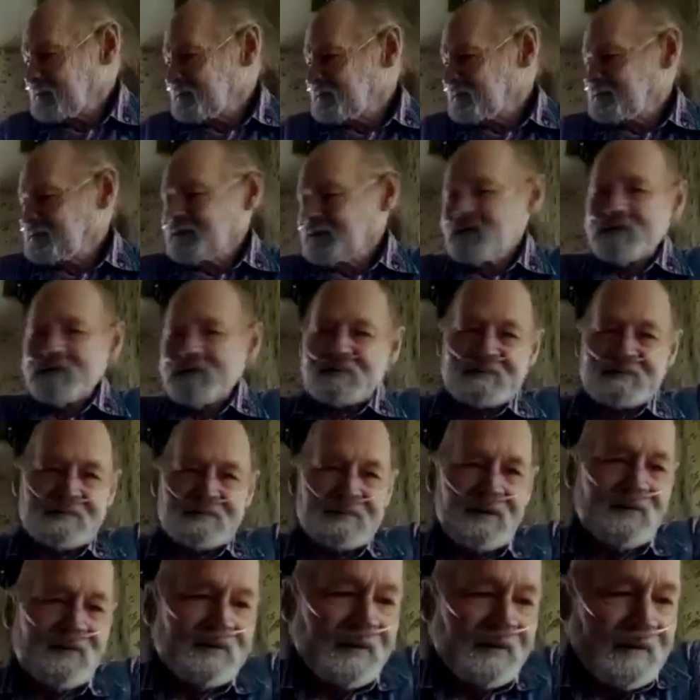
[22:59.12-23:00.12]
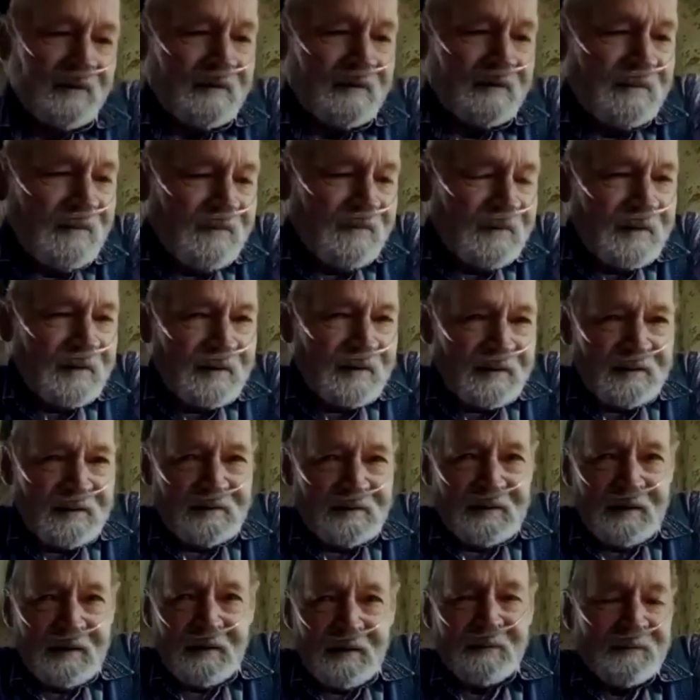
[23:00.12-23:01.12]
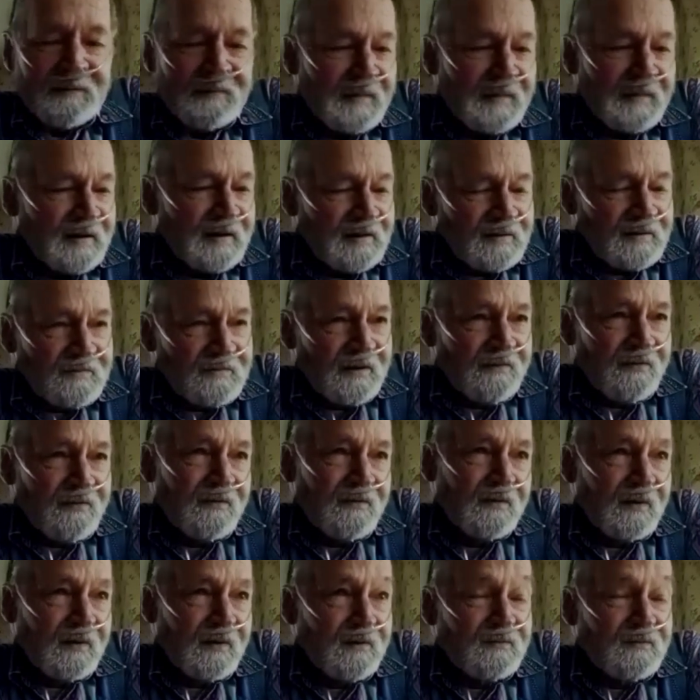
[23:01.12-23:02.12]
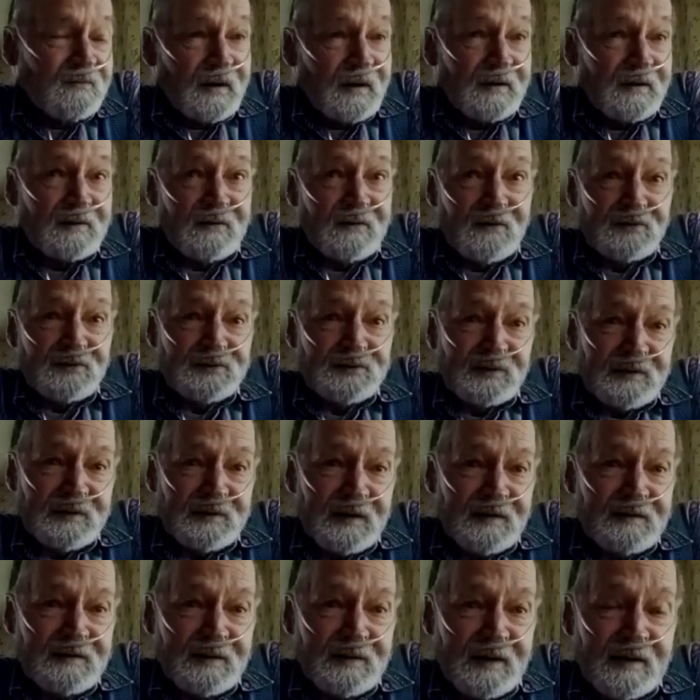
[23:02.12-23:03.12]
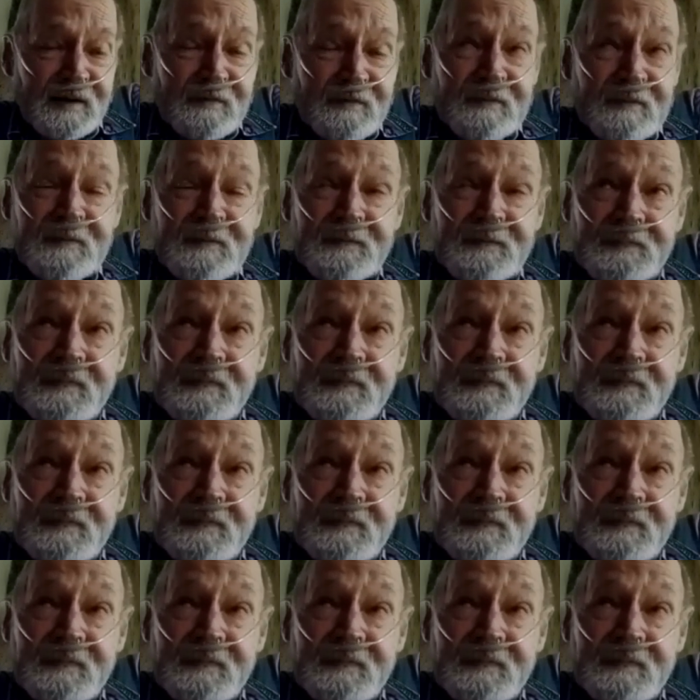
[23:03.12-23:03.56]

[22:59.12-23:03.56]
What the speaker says: Oh, okay. No, yeah. River Road, well, of course, at that time,